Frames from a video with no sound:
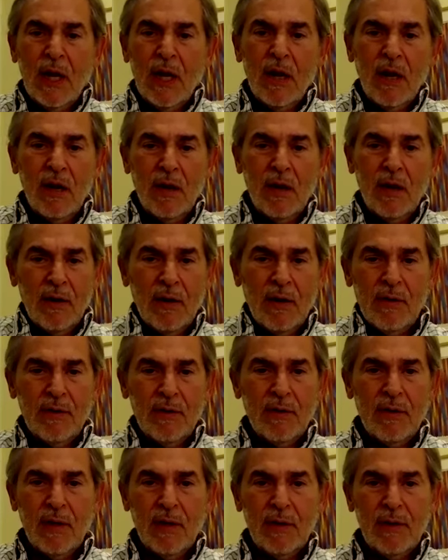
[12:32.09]

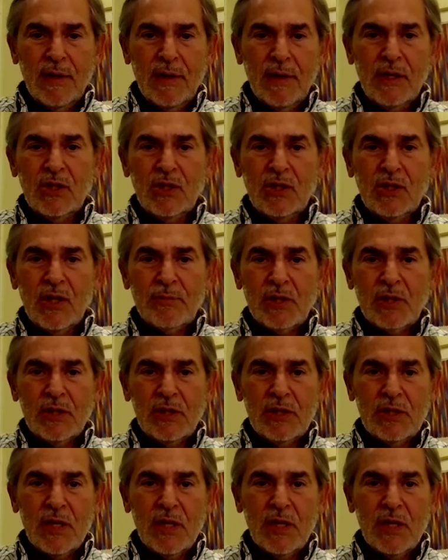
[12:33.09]
The Egyptians